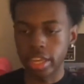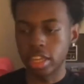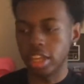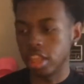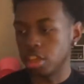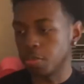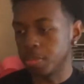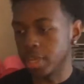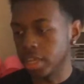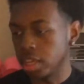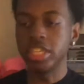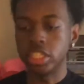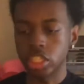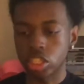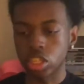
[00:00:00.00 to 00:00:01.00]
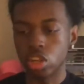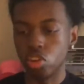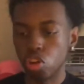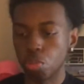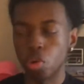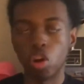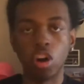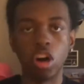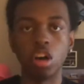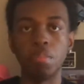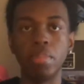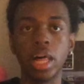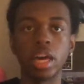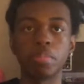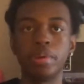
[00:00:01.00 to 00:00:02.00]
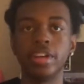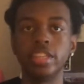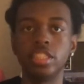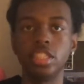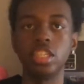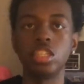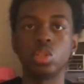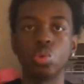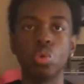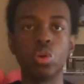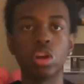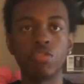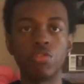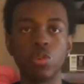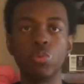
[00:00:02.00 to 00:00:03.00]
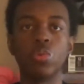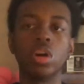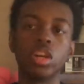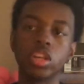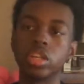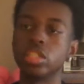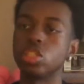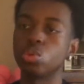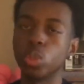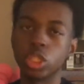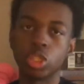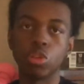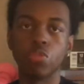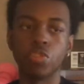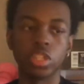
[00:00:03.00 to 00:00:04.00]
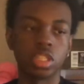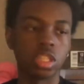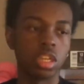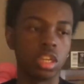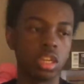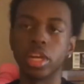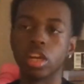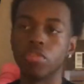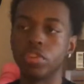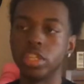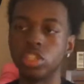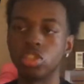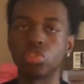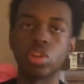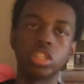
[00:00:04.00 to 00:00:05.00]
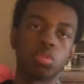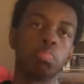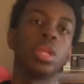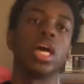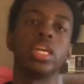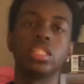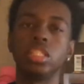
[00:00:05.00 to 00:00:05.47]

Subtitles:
could either be just the normal all black pair of jeans, or if you want, you could switch over to the pair of distressed black